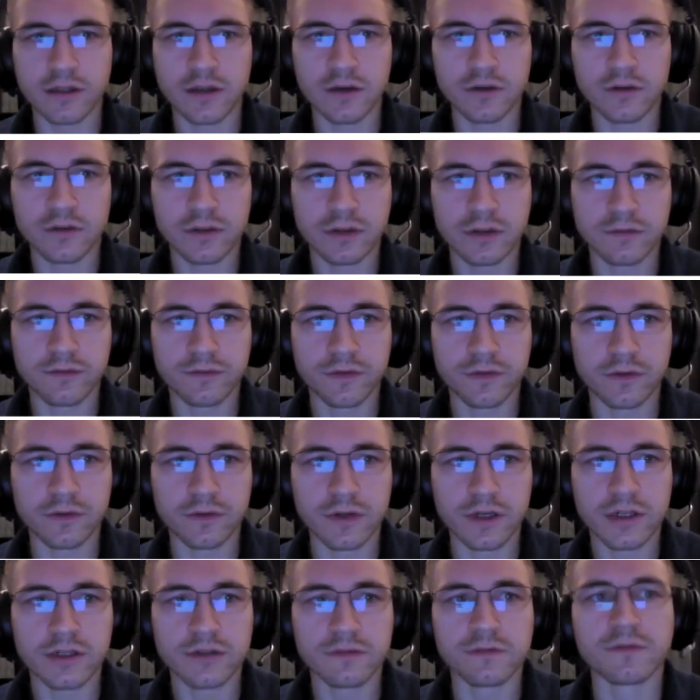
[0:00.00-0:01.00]
node
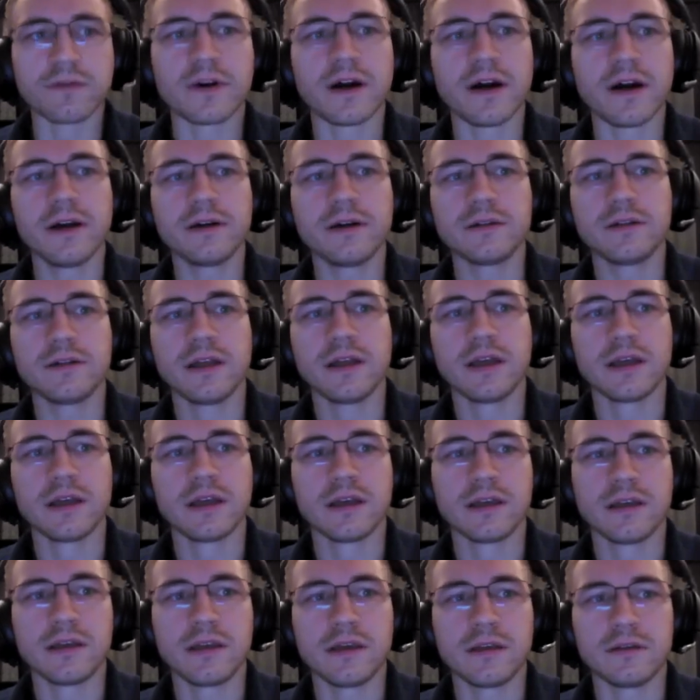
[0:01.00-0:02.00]
configuration file,
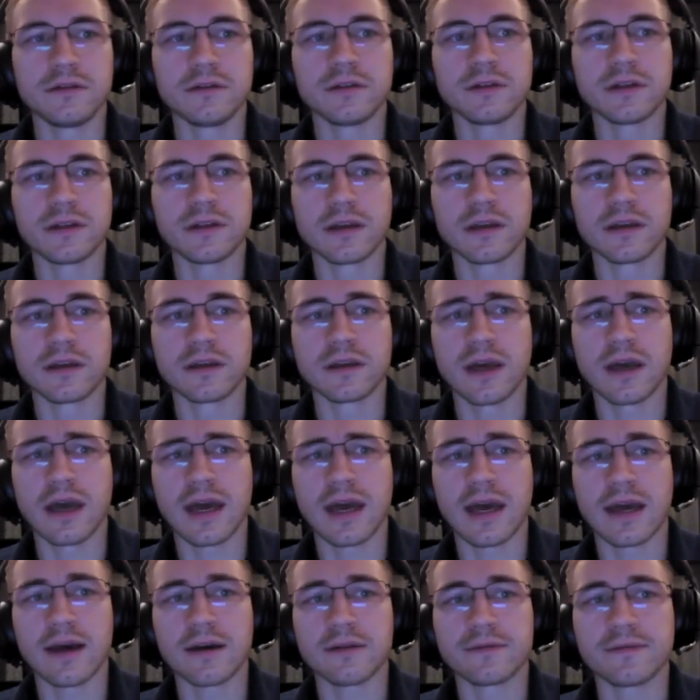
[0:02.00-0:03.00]
and you're gonna
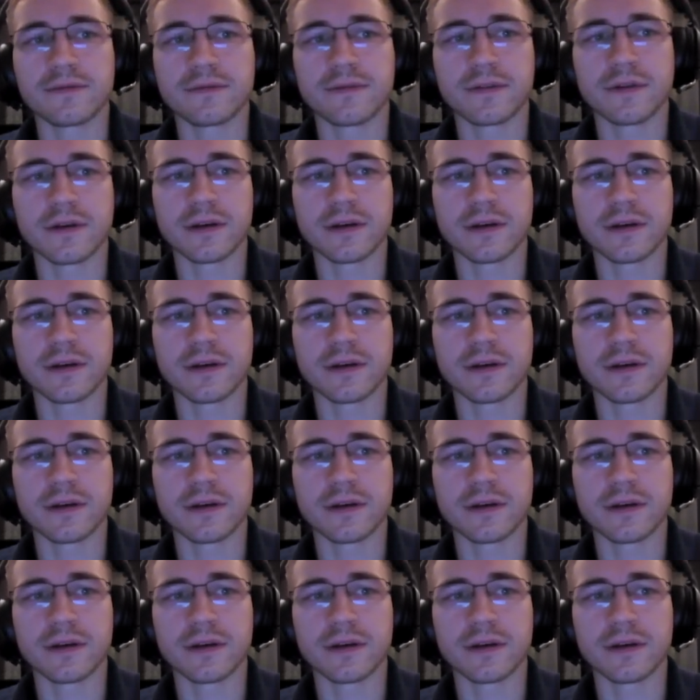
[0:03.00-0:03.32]
have